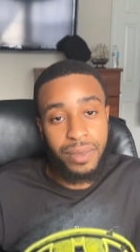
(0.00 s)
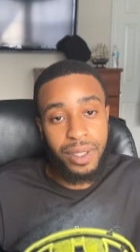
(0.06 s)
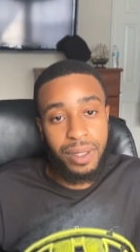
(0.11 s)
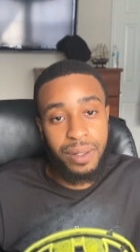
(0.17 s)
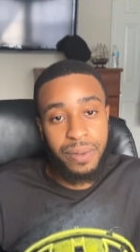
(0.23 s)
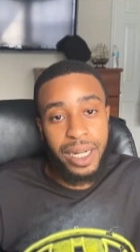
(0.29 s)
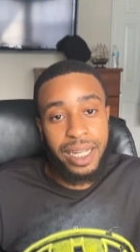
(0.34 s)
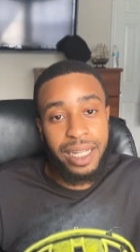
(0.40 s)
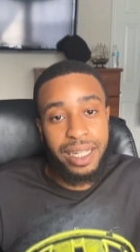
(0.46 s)

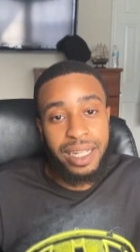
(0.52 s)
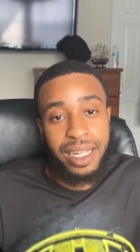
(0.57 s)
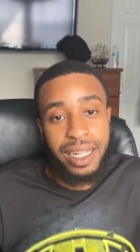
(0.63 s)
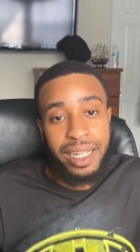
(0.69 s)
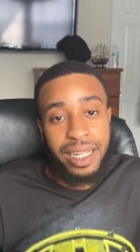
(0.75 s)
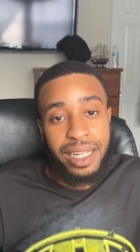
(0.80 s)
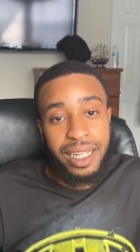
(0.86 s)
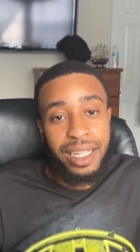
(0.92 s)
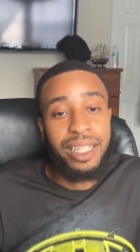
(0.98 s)
right?
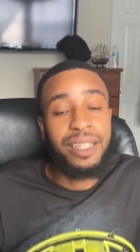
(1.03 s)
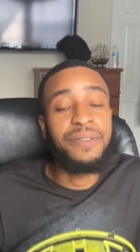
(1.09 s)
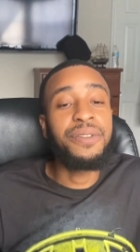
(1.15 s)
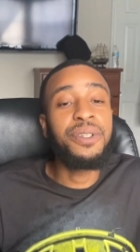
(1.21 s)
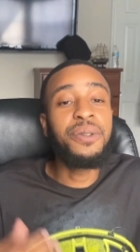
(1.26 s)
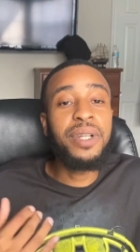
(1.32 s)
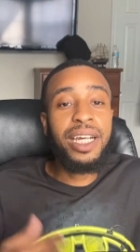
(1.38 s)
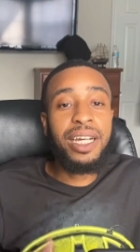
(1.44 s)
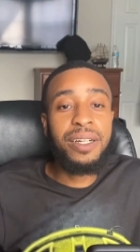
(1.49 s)
If
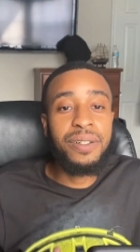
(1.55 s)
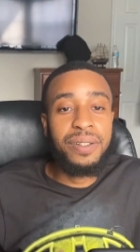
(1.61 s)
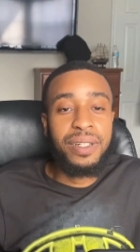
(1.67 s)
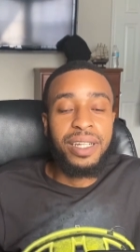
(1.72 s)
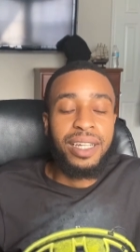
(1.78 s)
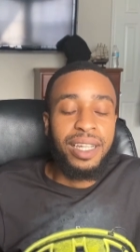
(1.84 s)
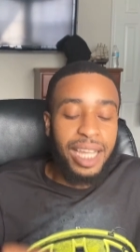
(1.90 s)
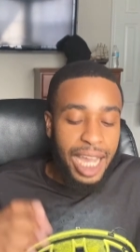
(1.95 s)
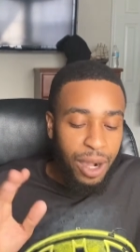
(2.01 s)
you don't,
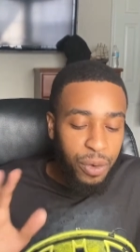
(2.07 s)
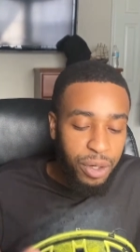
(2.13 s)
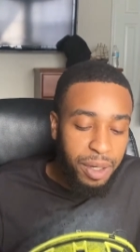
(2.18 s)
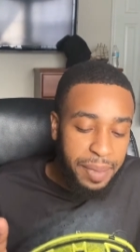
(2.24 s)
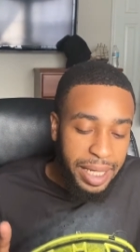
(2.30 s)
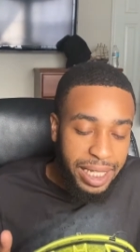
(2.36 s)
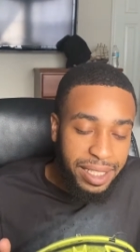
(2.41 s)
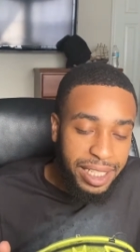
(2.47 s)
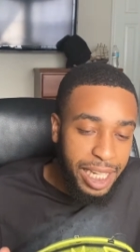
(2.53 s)
I will
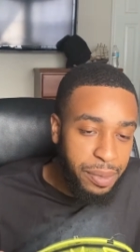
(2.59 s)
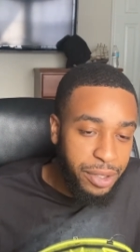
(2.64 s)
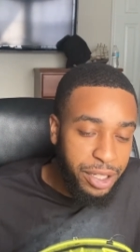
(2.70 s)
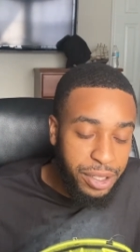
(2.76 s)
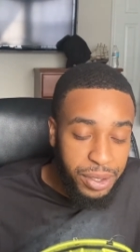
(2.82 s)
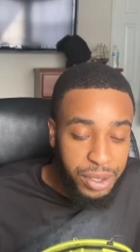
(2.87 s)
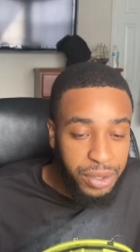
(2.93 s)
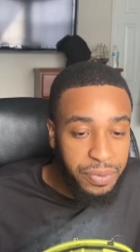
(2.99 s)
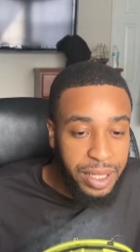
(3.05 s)
make a separate
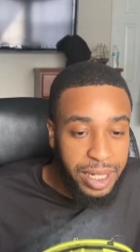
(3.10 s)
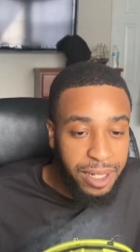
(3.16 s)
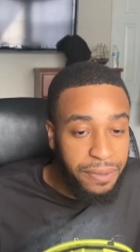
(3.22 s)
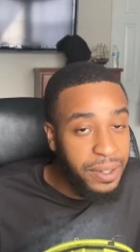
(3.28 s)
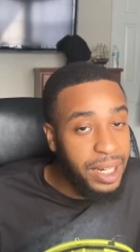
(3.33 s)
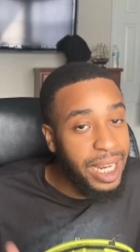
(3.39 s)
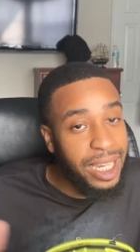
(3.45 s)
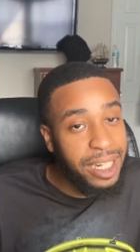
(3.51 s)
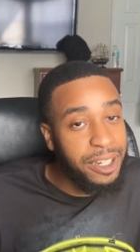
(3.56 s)
YouTube video
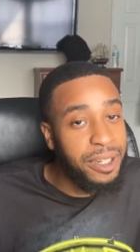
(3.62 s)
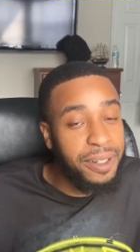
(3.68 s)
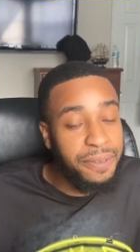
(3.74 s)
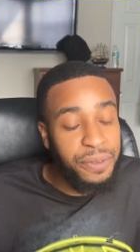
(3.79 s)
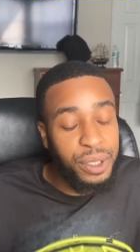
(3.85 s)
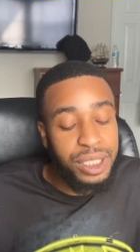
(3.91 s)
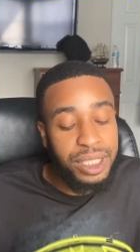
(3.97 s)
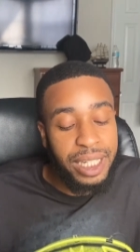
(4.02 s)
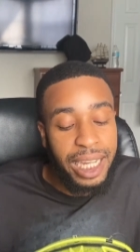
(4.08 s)
for that. I don't
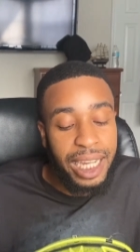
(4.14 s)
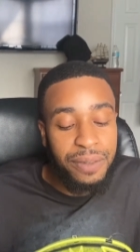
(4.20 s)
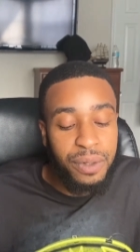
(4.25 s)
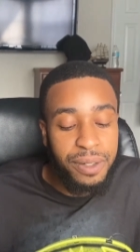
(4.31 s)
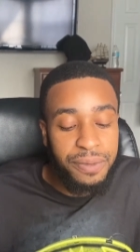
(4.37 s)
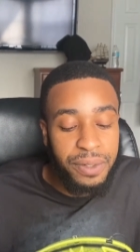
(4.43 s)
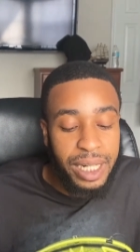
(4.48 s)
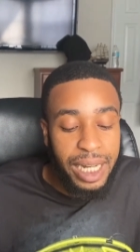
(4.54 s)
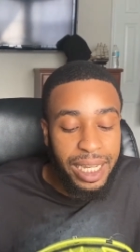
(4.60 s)
unfortunately have
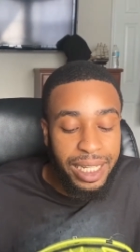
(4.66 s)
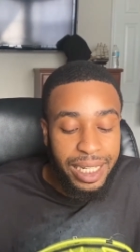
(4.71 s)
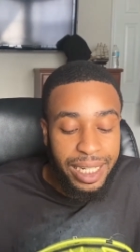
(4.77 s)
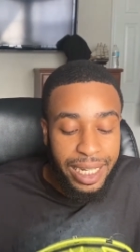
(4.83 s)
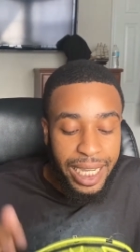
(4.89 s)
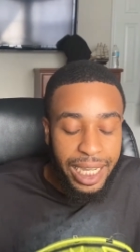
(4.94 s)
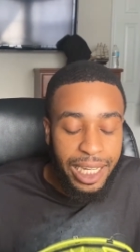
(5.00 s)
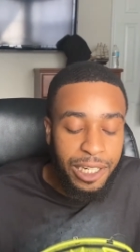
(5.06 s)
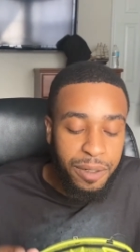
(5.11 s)
one for that
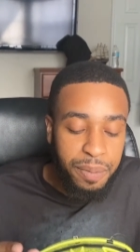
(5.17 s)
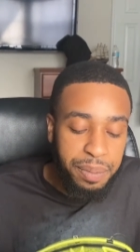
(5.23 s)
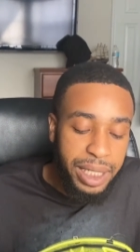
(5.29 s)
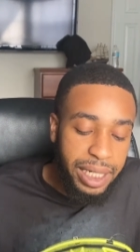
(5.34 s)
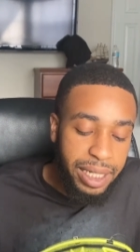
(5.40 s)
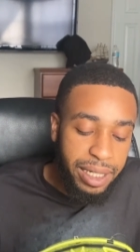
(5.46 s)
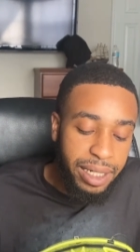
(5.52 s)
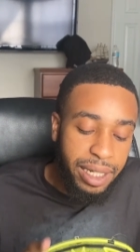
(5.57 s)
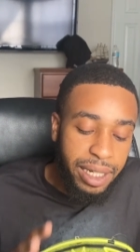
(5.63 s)
now,
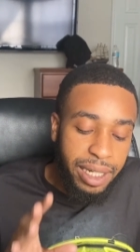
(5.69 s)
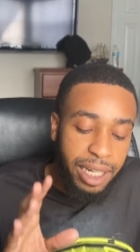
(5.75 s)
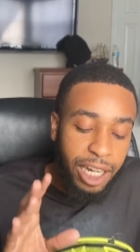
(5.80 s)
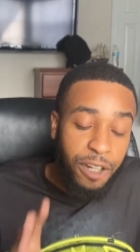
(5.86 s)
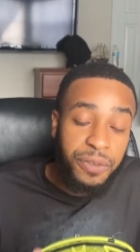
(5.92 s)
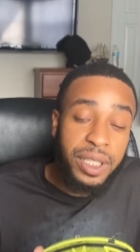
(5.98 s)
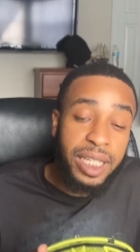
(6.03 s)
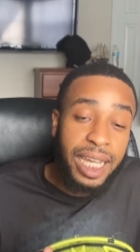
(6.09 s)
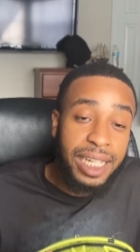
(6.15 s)
but
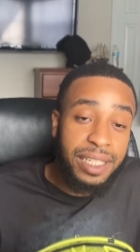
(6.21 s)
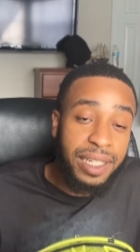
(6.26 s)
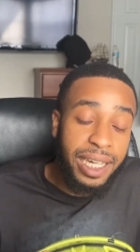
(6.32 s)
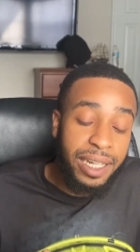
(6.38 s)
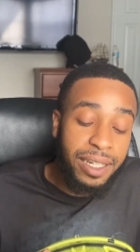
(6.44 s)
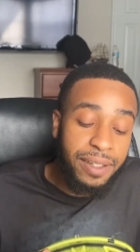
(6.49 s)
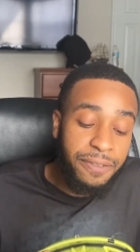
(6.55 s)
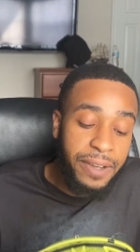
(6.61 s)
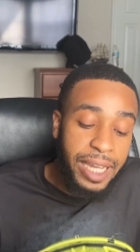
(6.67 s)
hopefully you guys know how
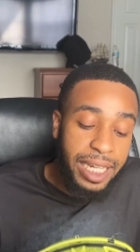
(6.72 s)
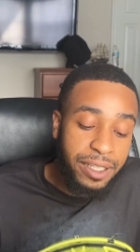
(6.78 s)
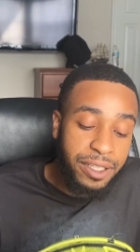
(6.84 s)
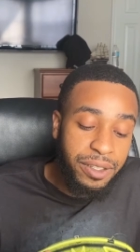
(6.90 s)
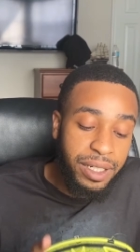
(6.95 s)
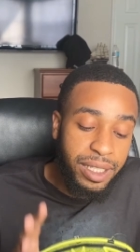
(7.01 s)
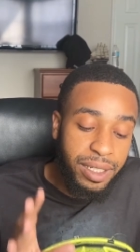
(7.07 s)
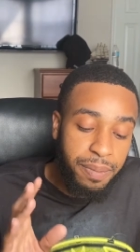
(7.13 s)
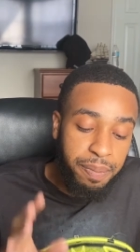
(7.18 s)
to
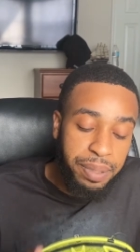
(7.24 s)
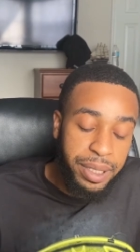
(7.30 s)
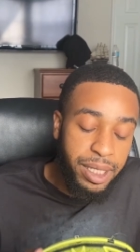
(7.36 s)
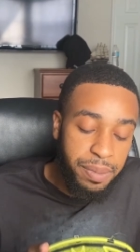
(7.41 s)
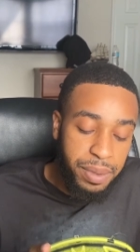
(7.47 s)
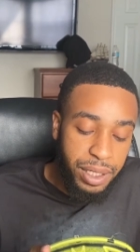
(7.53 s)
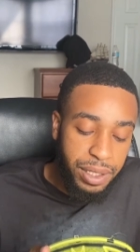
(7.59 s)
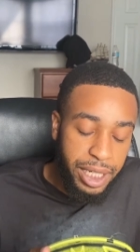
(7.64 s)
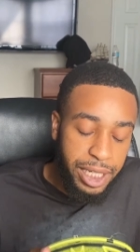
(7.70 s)
factor in
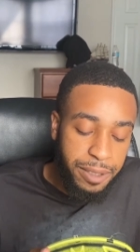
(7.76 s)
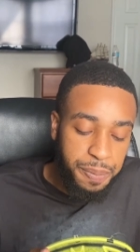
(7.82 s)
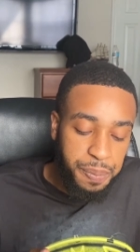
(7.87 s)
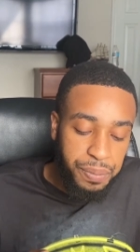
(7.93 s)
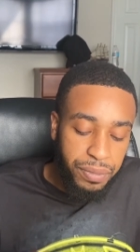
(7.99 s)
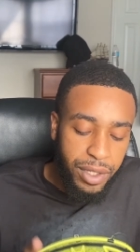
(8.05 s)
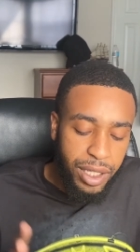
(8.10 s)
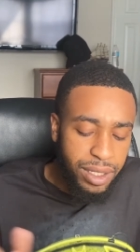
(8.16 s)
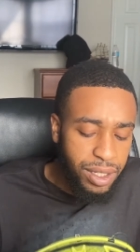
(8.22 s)
pips, okay?
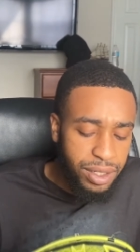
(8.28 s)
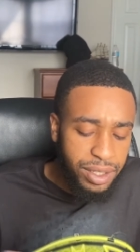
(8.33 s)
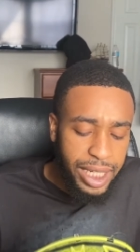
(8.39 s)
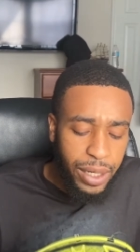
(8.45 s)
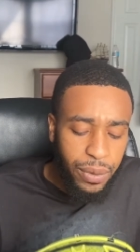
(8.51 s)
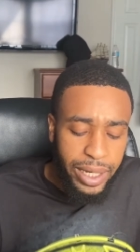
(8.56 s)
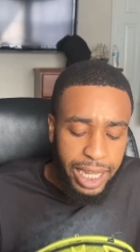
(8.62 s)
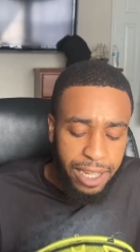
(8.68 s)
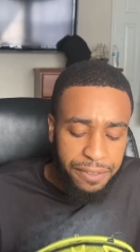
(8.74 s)
So say
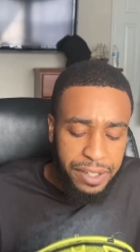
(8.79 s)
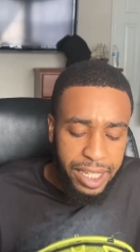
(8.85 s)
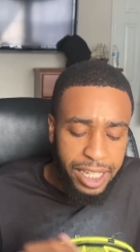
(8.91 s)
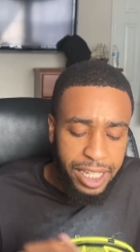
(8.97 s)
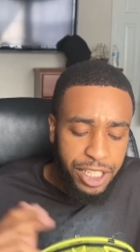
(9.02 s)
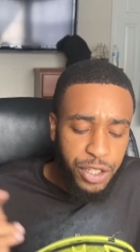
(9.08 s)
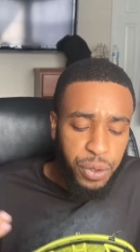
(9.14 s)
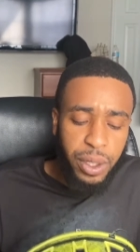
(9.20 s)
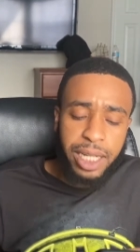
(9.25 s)
we have a
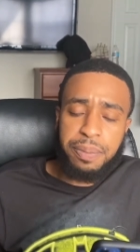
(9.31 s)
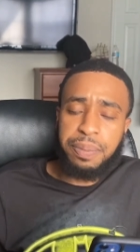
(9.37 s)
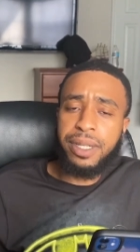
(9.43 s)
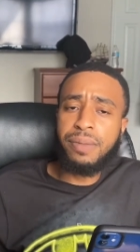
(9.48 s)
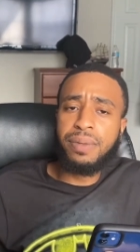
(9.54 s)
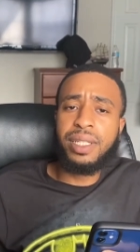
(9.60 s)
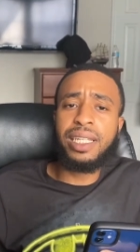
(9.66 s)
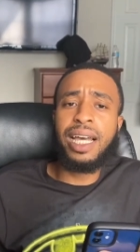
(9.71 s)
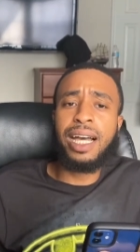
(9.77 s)
20 pip
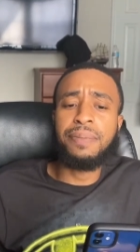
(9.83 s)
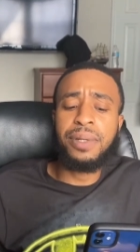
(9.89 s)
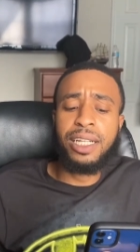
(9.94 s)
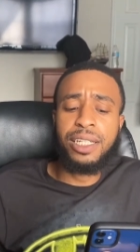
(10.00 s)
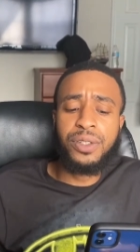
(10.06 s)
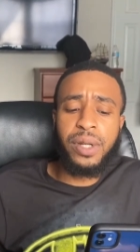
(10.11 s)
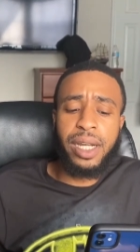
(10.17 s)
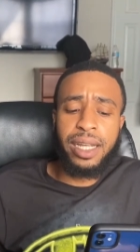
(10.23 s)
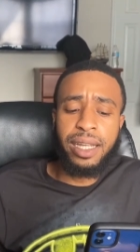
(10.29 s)
stop
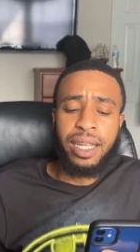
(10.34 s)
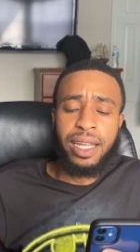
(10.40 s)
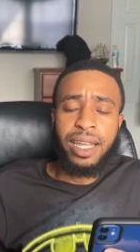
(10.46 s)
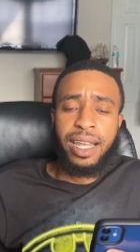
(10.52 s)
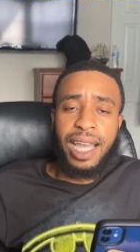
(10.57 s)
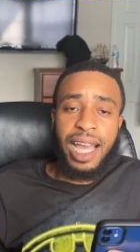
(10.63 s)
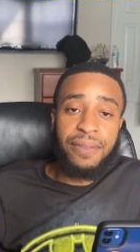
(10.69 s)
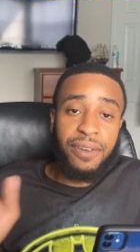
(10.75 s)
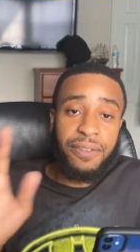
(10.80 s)
loss, right?
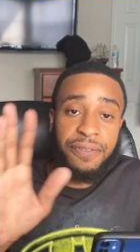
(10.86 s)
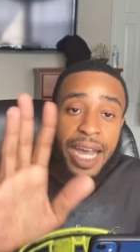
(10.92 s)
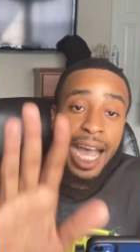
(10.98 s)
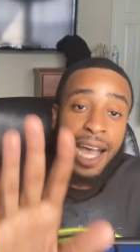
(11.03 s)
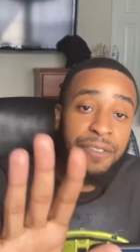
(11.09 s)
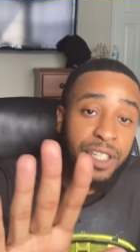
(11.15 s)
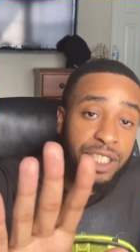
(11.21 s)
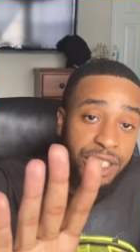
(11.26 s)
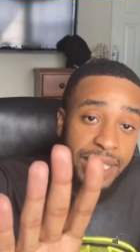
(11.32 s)
I have a
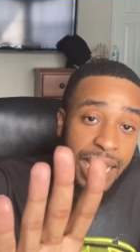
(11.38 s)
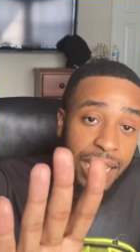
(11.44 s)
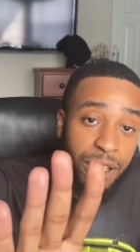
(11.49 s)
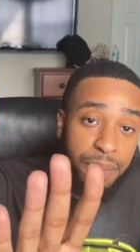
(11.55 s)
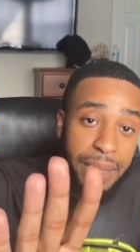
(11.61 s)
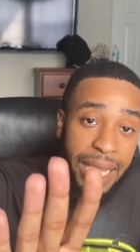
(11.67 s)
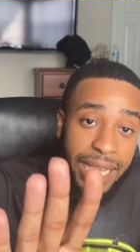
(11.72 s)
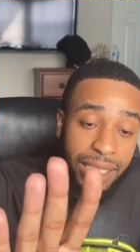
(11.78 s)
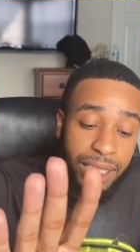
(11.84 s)
$500
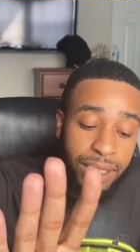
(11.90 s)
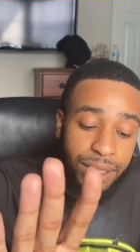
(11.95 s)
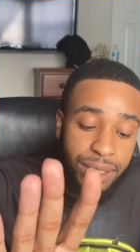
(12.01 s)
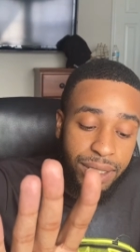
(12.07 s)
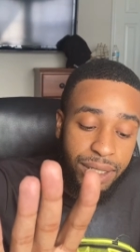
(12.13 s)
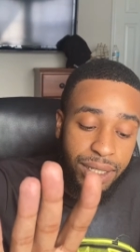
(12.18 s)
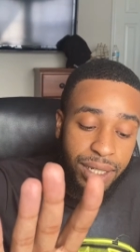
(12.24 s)
balance.